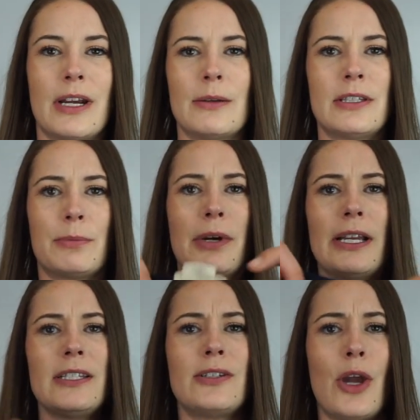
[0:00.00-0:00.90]
I was
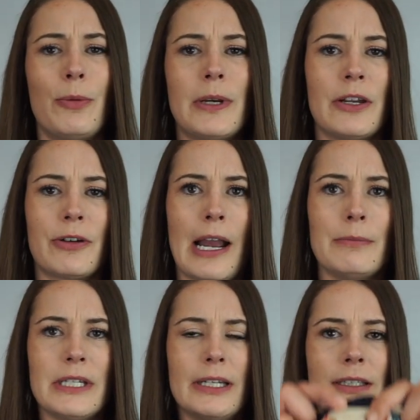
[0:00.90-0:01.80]
surprised nobody
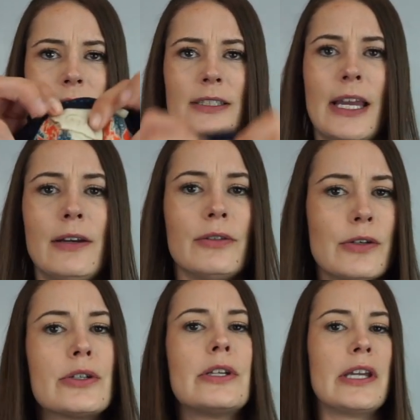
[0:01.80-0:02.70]
grabbed it, because I don't
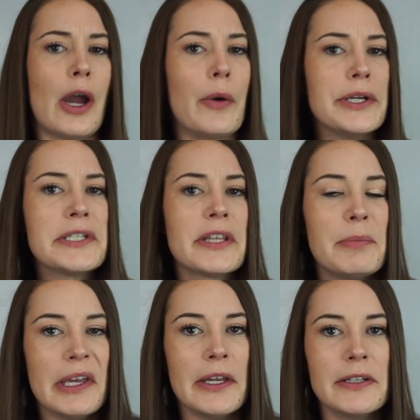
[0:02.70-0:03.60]
usually go into the
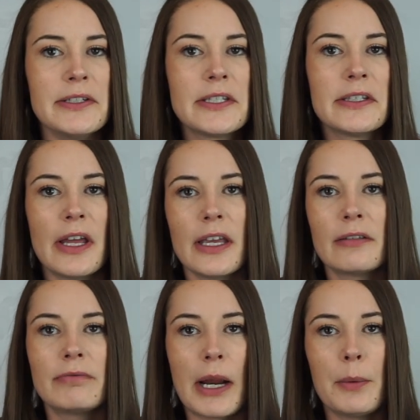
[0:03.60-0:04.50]
bins like
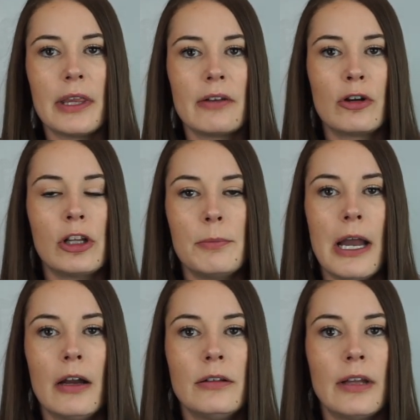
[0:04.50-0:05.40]
right when they roll them
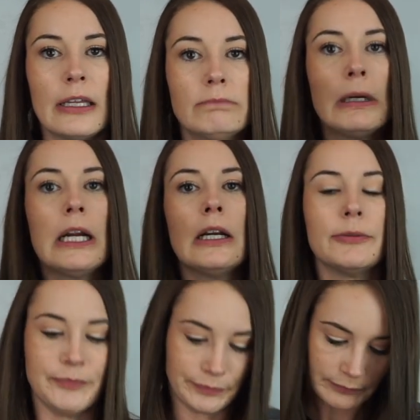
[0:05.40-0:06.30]
out. I'm like, brr.
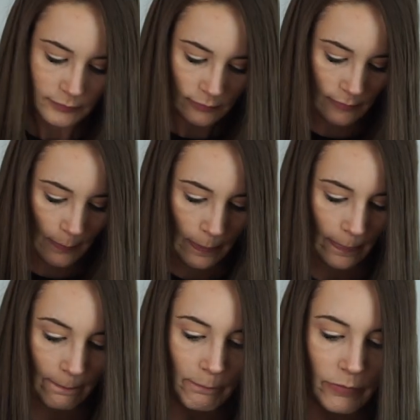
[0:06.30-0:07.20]

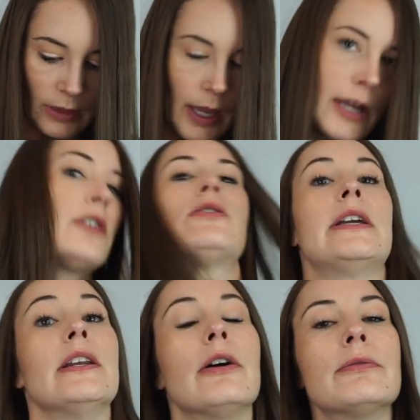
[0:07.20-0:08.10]
I
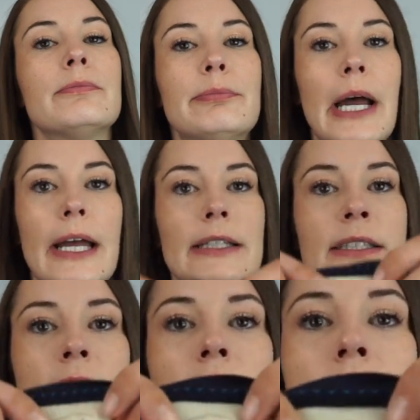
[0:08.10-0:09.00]
usually don't, but
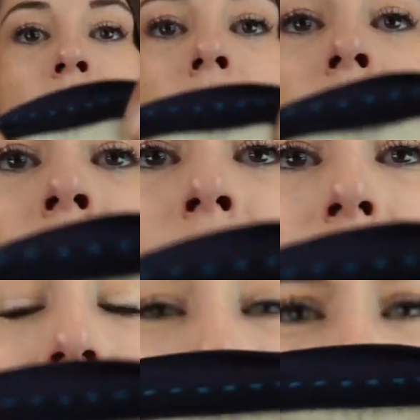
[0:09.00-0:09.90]

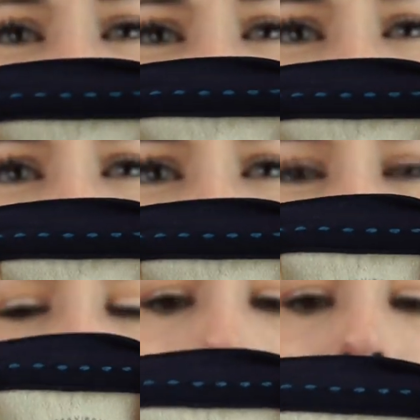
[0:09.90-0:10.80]
this is,
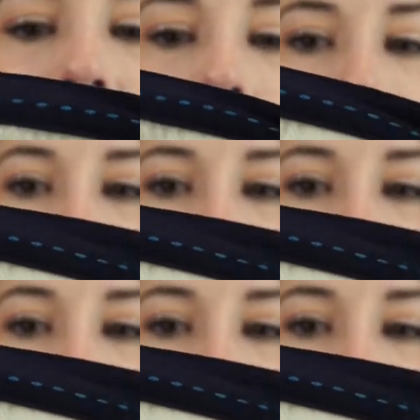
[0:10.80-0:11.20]
I looked it up.